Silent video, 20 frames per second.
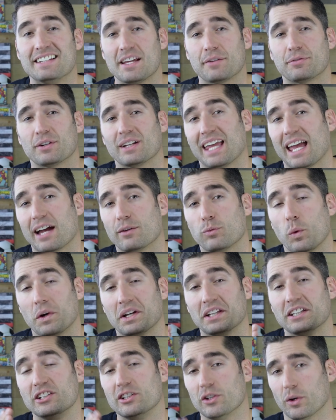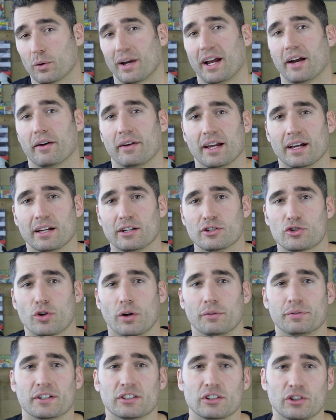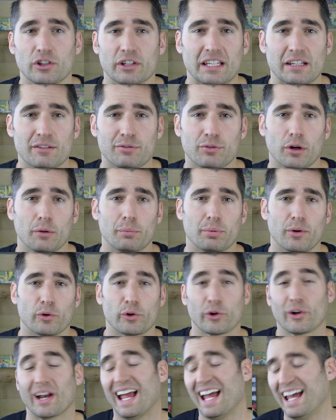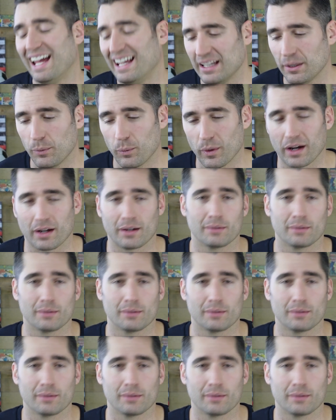definitely have one in your area. So if you're looking for a broker anywhere,